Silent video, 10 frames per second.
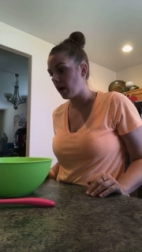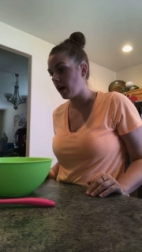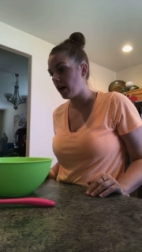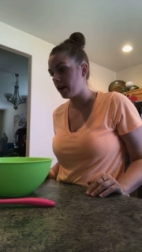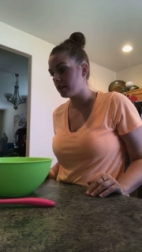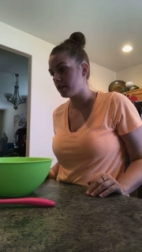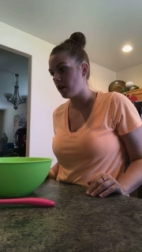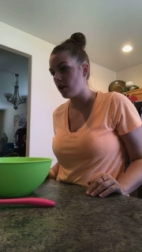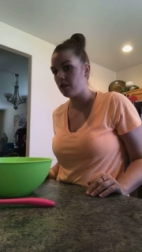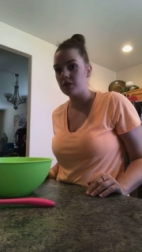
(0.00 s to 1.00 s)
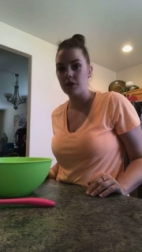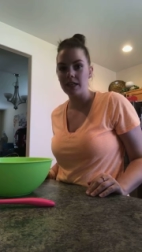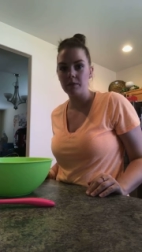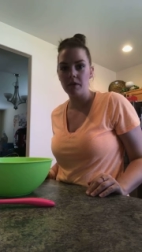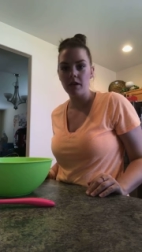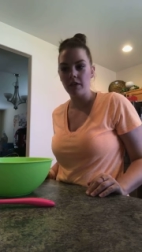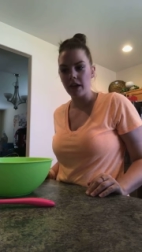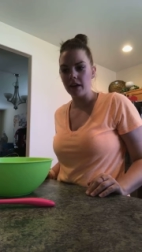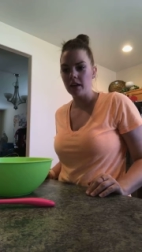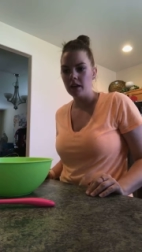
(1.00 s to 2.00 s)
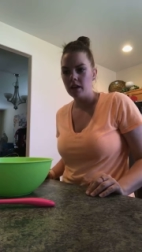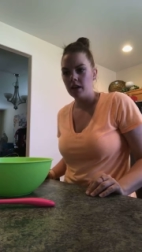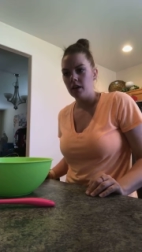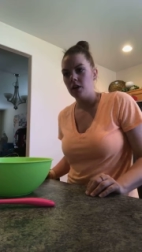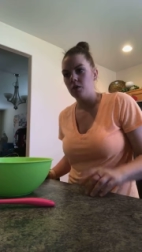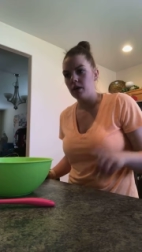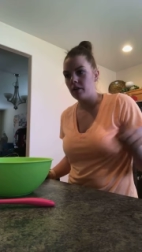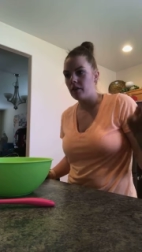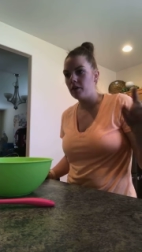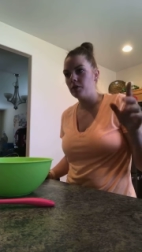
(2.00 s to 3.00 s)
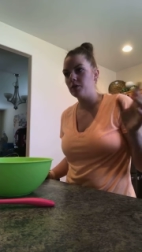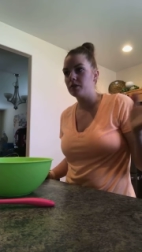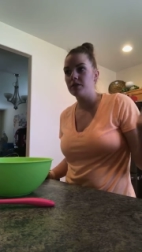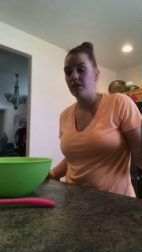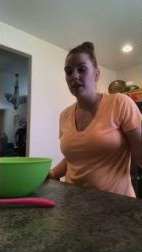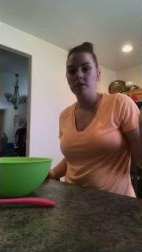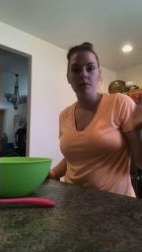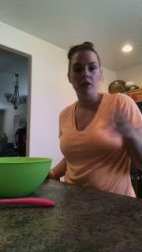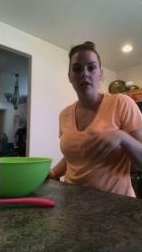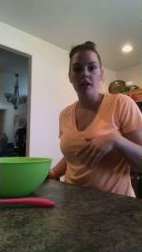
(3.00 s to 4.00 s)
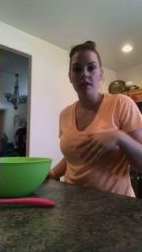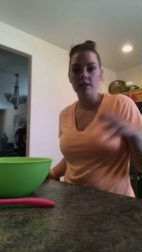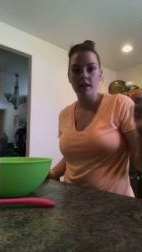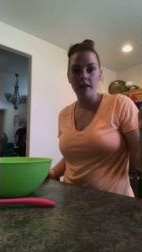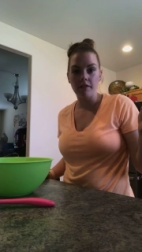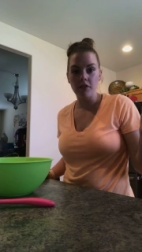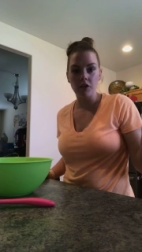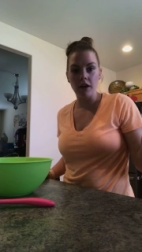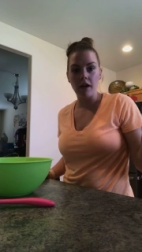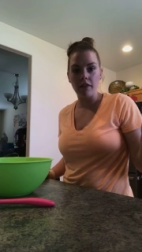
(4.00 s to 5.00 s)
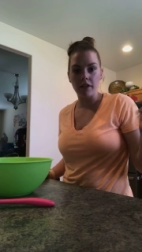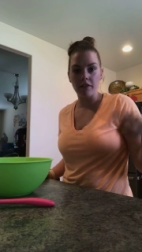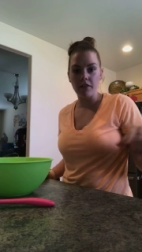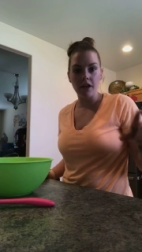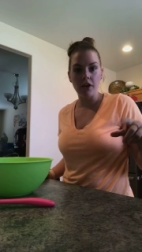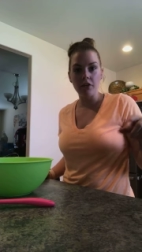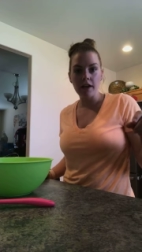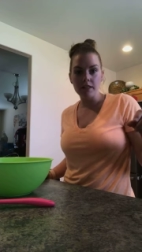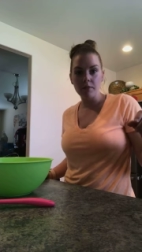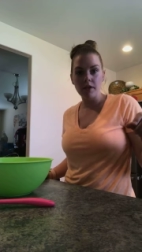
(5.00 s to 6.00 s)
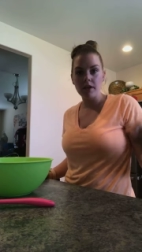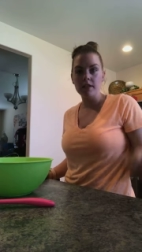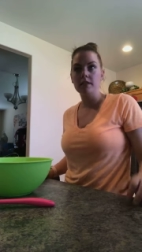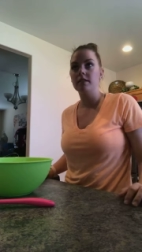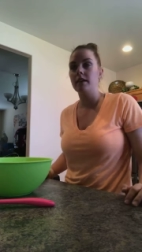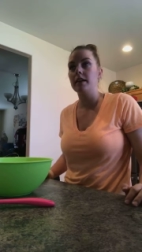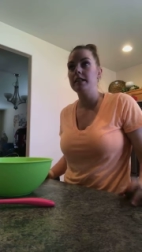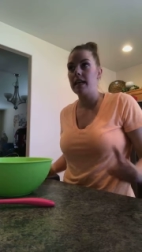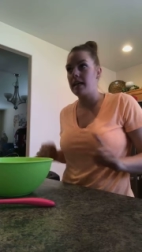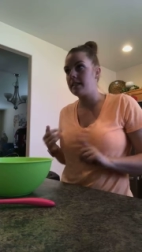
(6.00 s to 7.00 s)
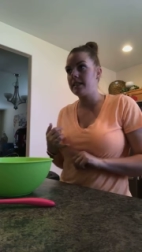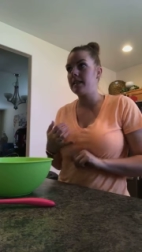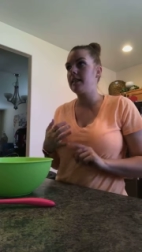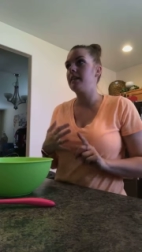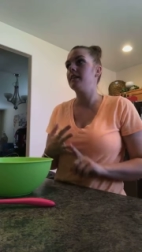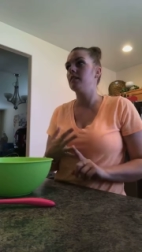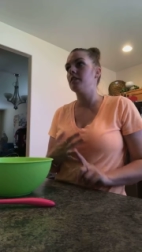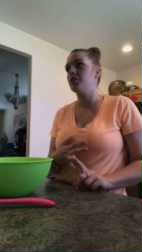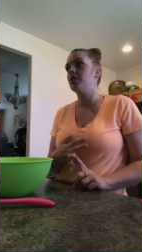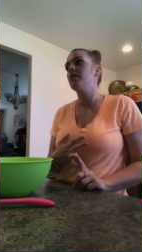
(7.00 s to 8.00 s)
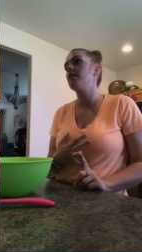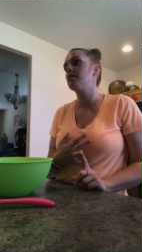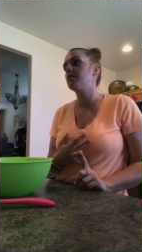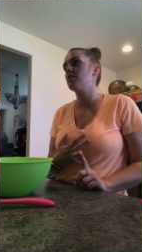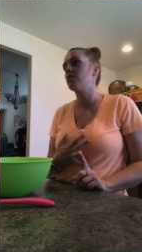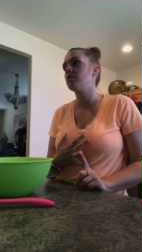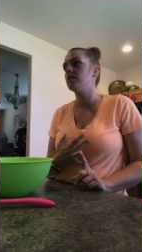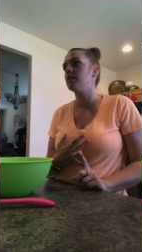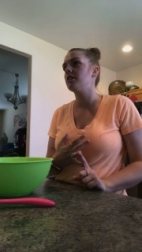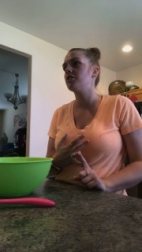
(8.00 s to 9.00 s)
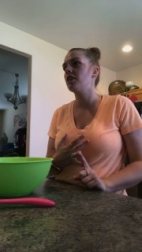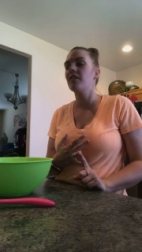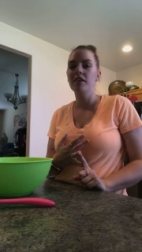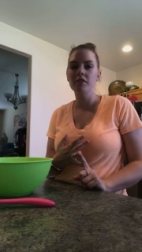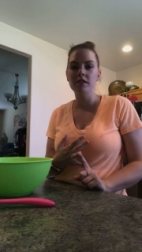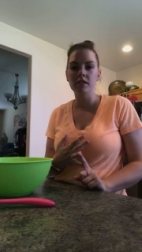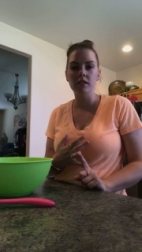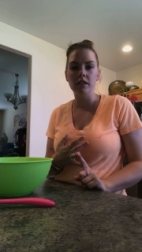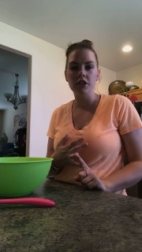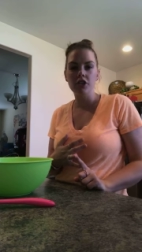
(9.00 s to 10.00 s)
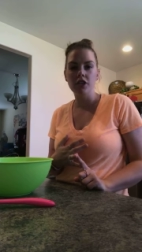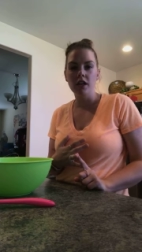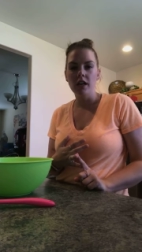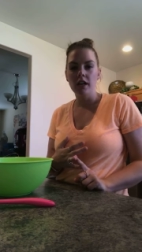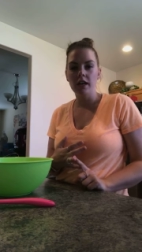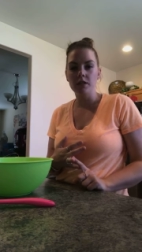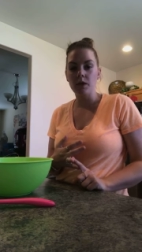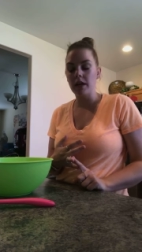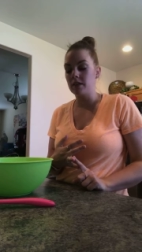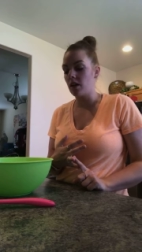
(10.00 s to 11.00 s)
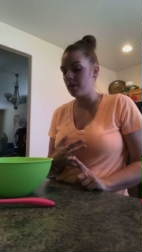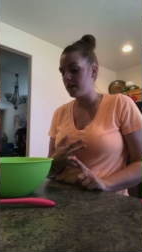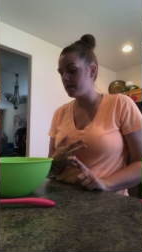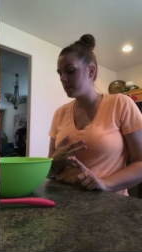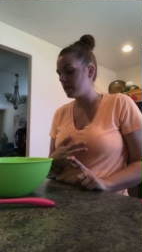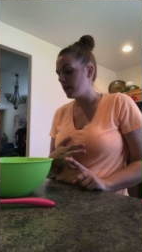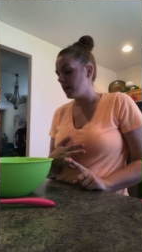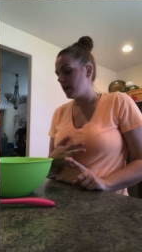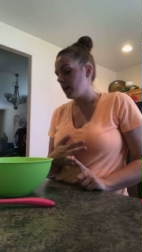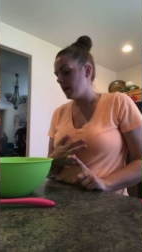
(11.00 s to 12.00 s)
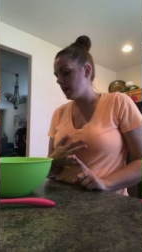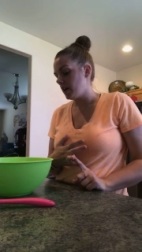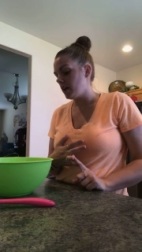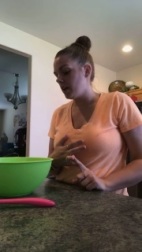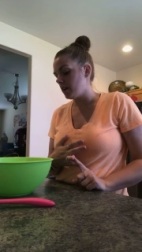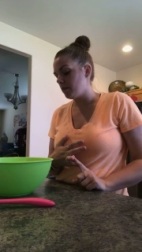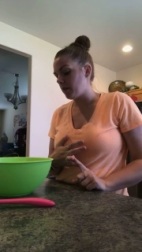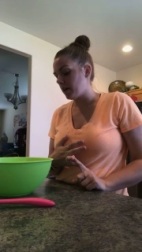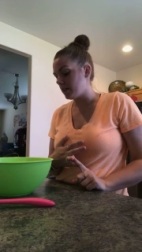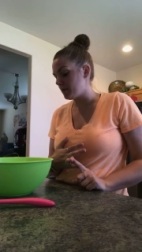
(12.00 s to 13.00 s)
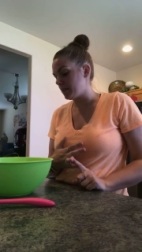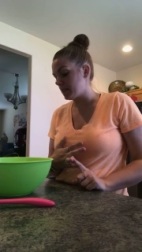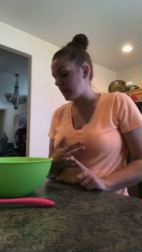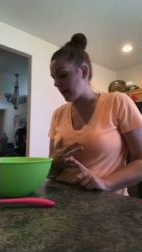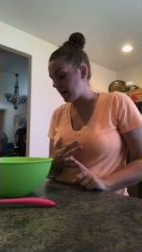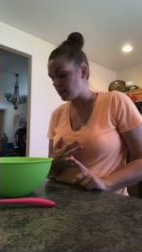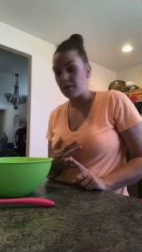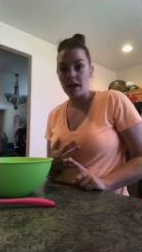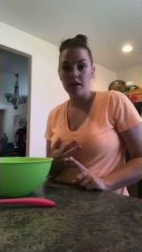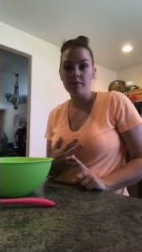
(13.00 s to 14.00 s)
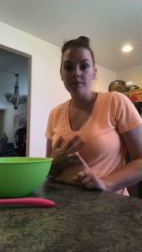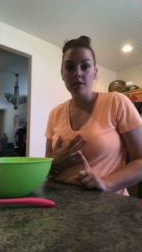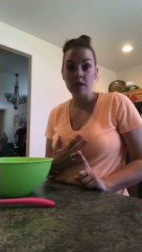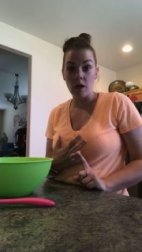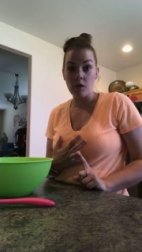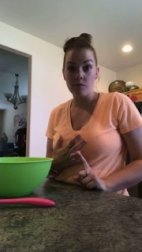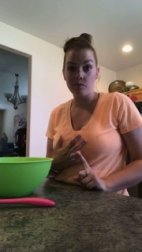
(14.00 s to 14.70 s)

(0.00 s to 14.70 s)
I saw this recipe on like one of those Facebook things that like float around, like the video recipes, like Tasty and Delicious, or Delish. I think it was Delish is where I saw this, and my husband said I had to make it, so